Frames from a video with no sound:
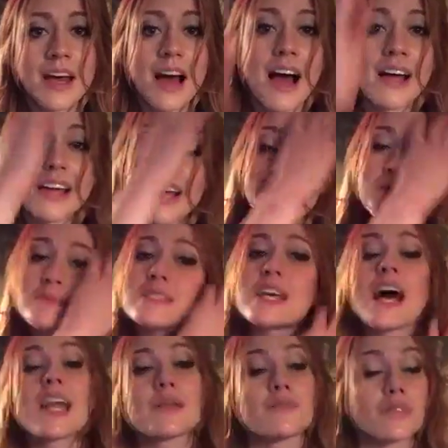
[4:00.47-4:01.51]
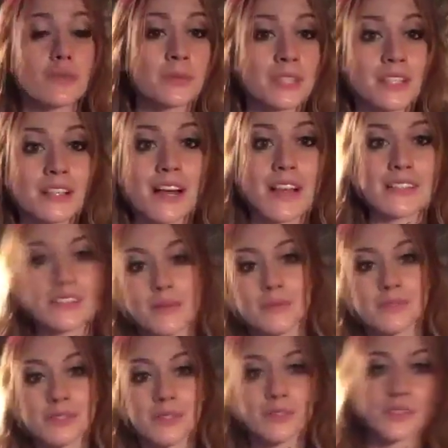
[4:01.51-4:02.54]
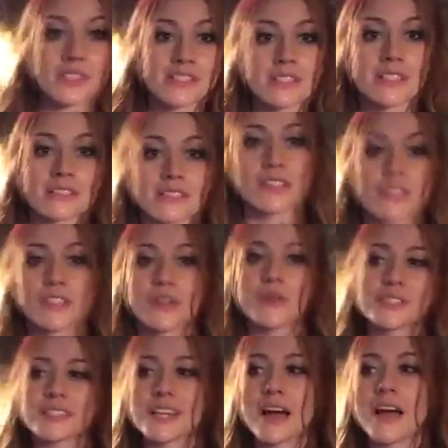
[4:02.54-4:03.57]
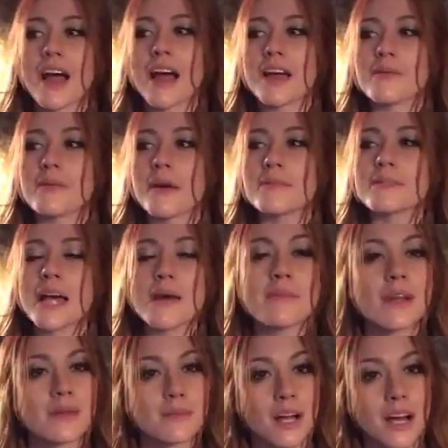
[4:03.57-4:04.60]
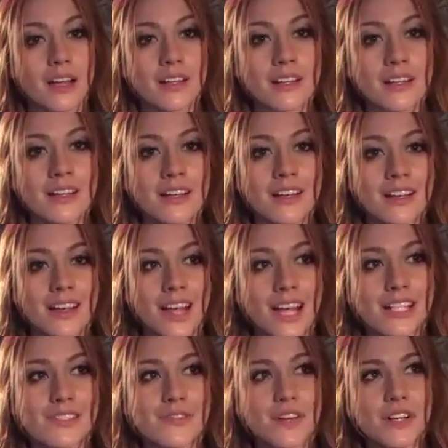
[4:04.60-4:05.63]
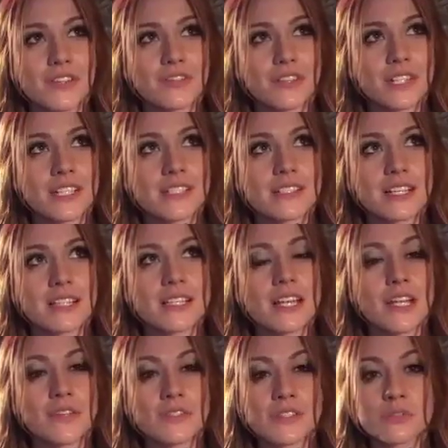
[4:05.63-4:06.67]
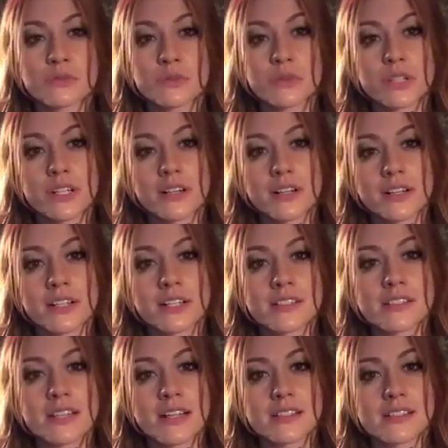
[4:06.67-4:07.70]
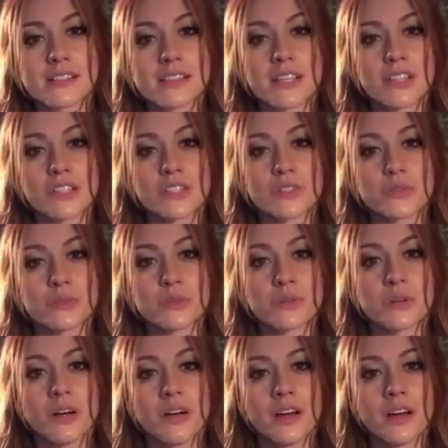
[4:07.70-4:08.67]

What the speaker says: am sad I'm filming the last episode of this season. You know, I'm sad, but I'm not. It's very funny. It's like the end of a school year in a sense that you're